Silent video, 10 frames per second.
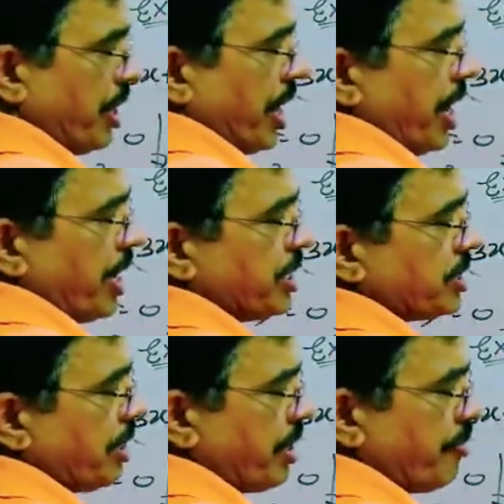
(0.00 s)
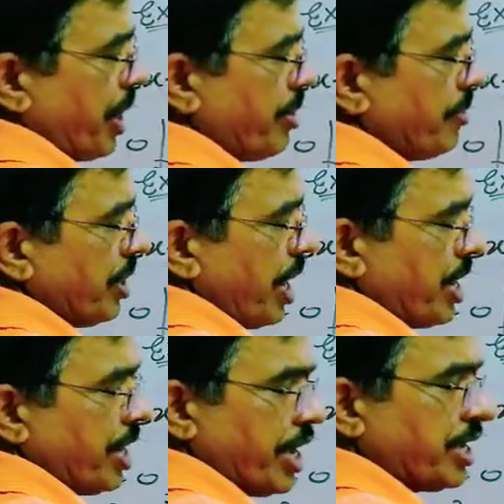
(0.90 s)
Here is 35
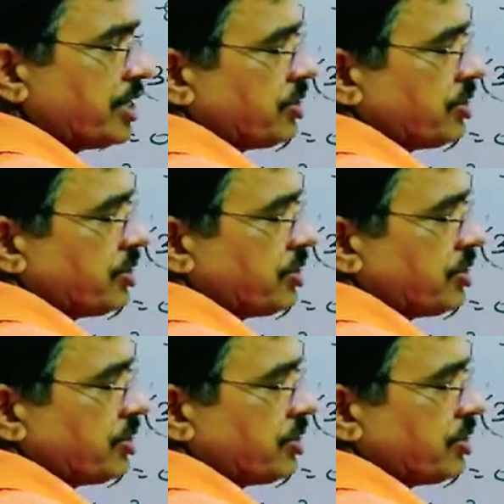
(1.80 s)
and here is